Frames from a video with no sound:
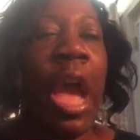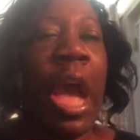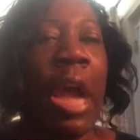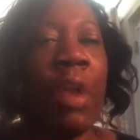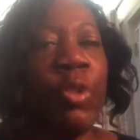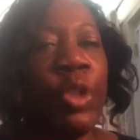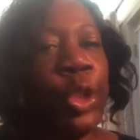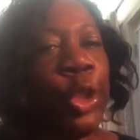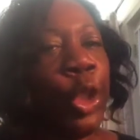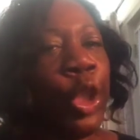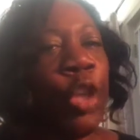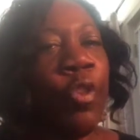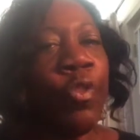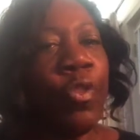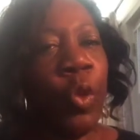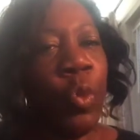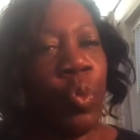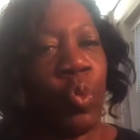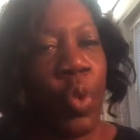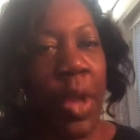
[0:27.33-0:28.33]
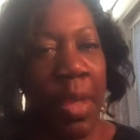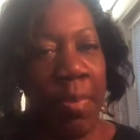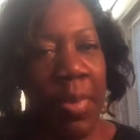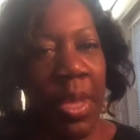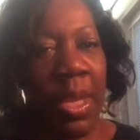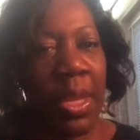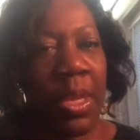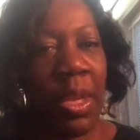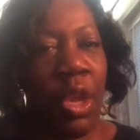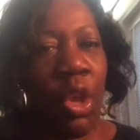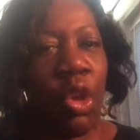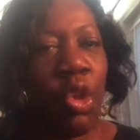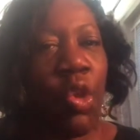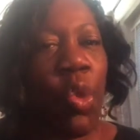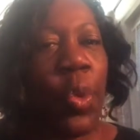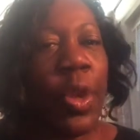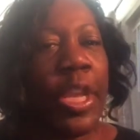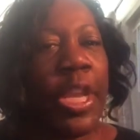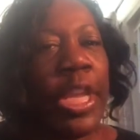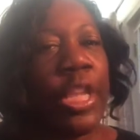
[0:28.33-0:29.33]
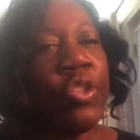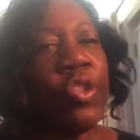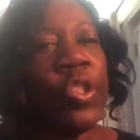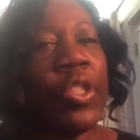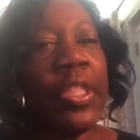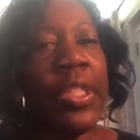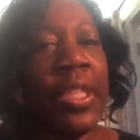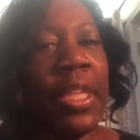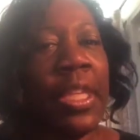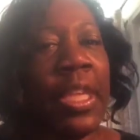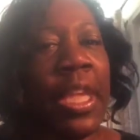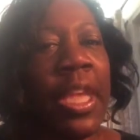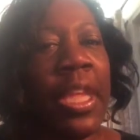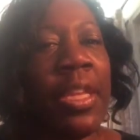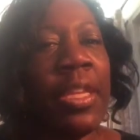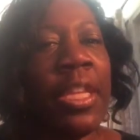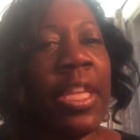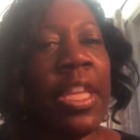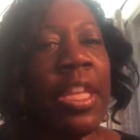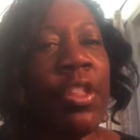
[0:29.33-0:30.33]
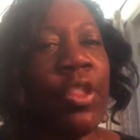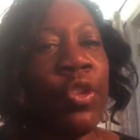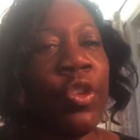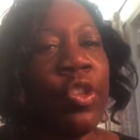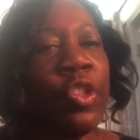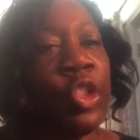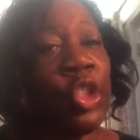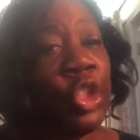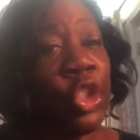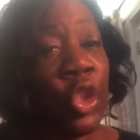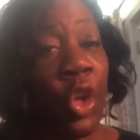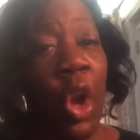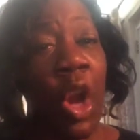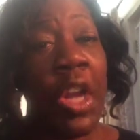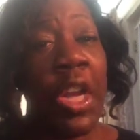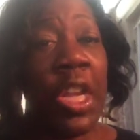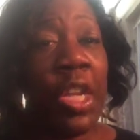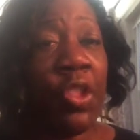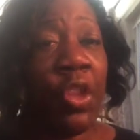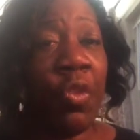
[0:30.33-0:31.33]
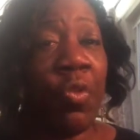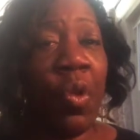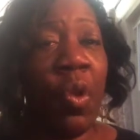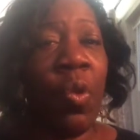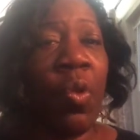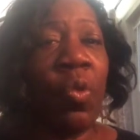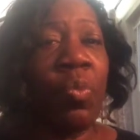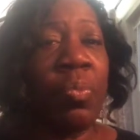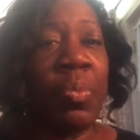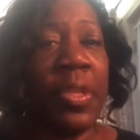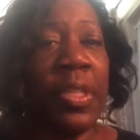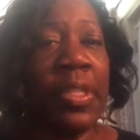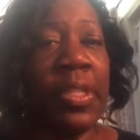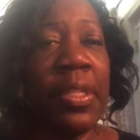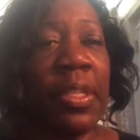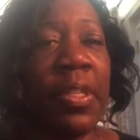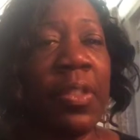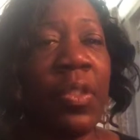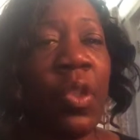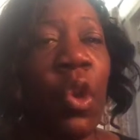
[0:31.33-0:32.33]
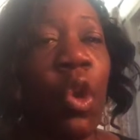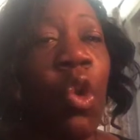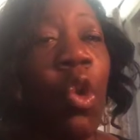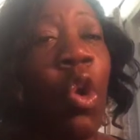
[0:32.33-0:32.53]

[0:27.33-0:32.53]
I was looking for women who were interested in either starting their own business